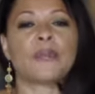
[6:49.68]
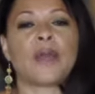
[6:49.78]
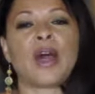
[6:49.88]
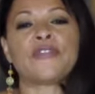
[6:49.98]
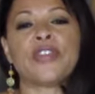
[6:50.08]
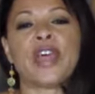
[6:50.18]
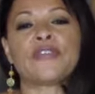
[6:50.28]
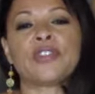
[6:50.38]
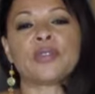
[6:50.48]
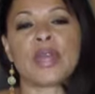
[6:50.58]
Profit
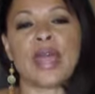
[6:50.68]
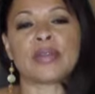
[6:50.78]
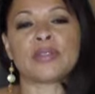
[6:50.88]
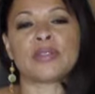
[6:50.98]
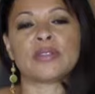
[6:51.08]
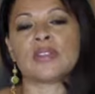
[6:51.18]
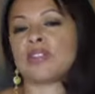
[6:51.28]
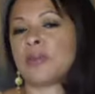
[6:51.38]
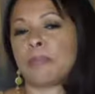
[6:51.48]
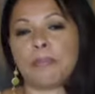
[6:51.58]
after taxes
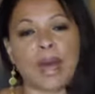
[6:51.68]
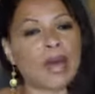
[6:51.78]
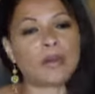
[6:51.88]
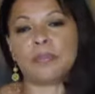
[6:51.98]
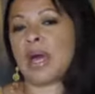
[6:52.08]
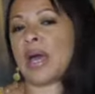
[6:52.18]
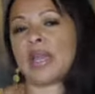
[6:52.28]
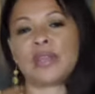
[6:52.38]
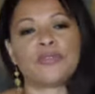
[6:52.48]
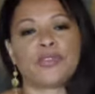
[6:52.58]
is the bottom
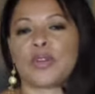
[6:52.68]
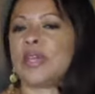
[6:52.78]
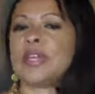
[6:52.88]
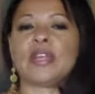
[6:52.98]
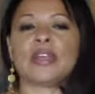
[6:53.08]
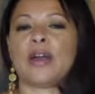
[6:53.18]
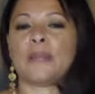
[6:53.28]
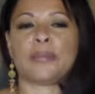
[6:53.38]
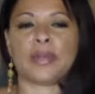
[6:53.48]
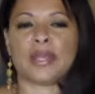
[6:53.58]
line for any
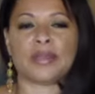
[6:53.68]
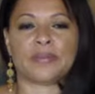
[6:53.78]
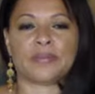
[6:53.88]
company.